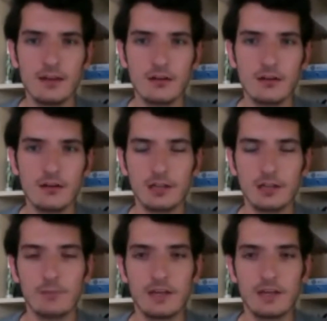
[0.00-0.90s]
the
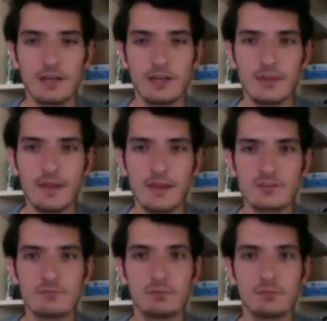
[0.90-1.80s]
company that, or not
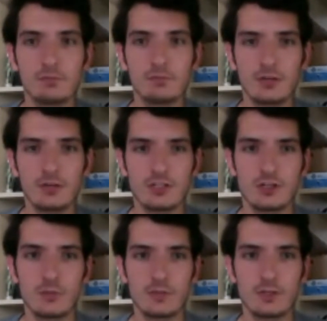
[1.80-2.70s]
company, but the makers of
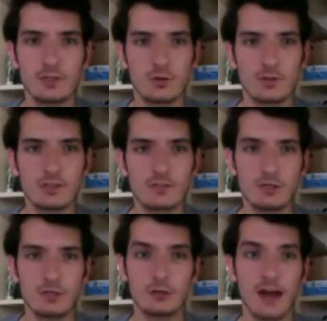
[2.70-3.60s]
Blender, which is an
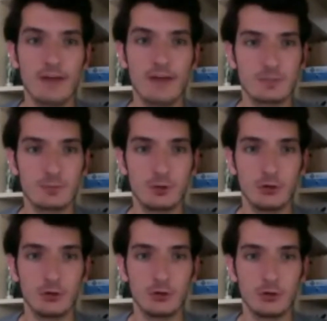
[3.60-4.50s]
open source computer
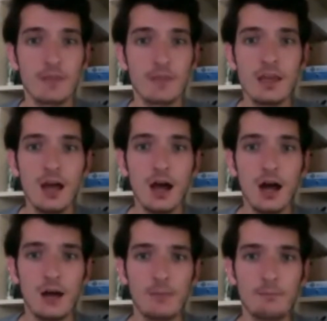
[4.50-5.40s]
graphics
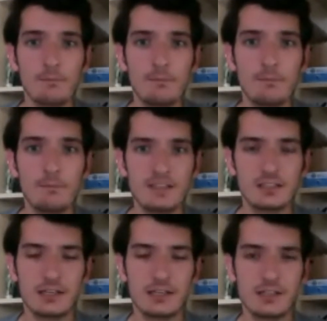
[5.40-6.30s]
program,
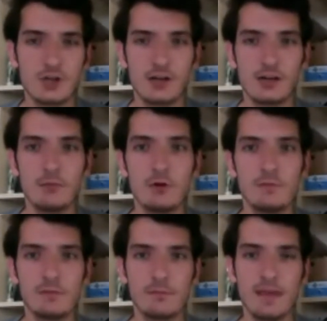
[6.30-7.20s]
basically
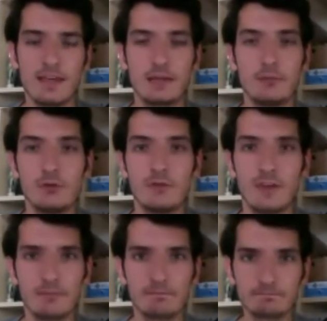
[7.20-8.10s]
kickstarted
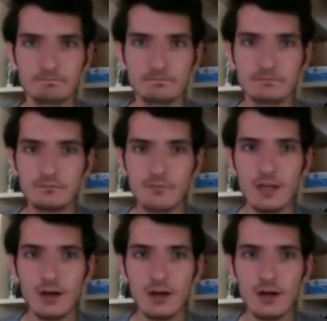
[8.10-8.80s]
making a movie